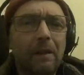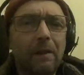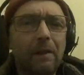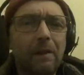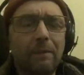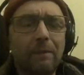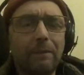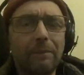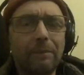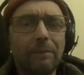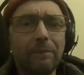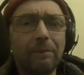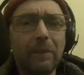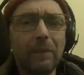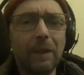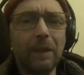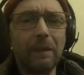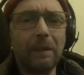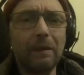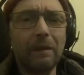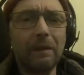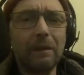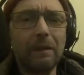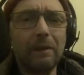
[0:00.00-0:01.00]
I mean,
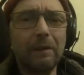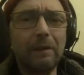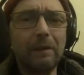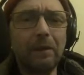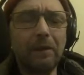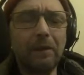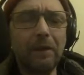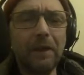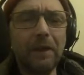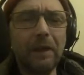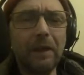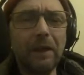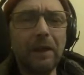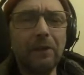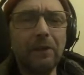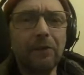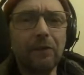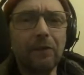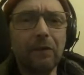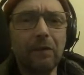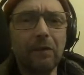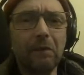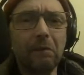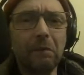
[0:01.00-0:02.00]
the thing
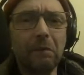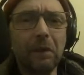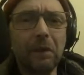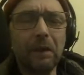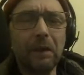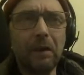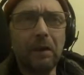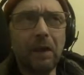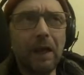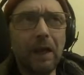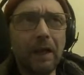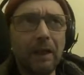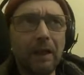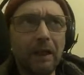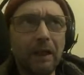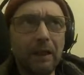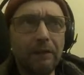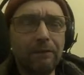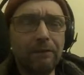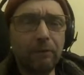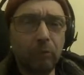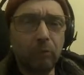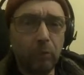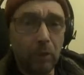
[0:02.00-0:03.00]
is, I
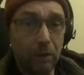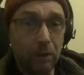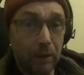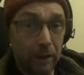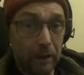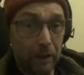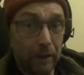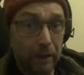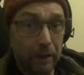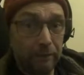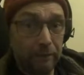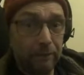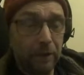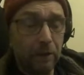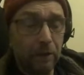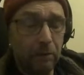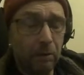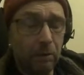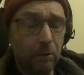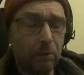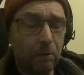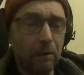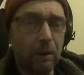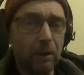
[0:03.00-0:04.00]
live where I live, you
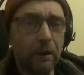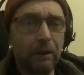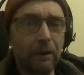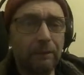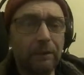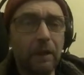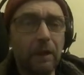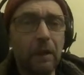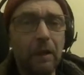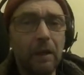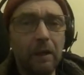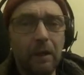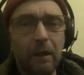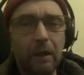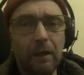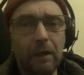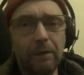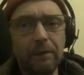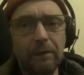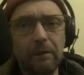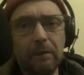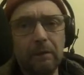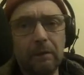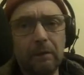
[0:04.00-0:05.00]
know where I live,
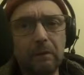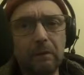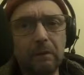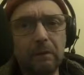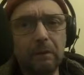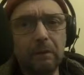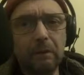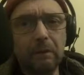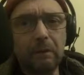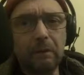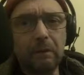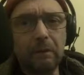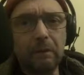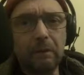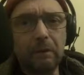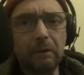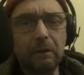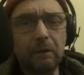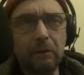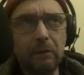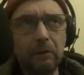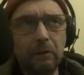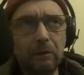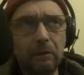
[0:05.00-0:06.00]
and
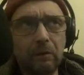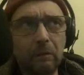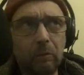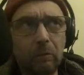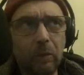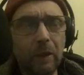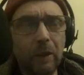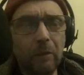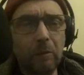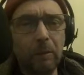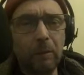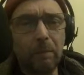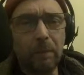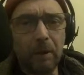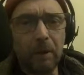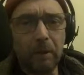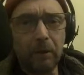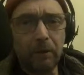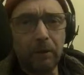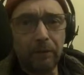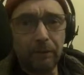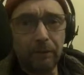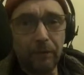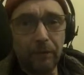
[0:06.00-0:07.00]
we were put
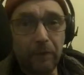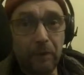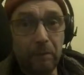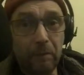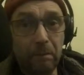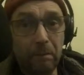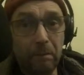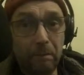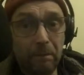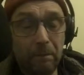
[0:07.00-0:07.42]
on the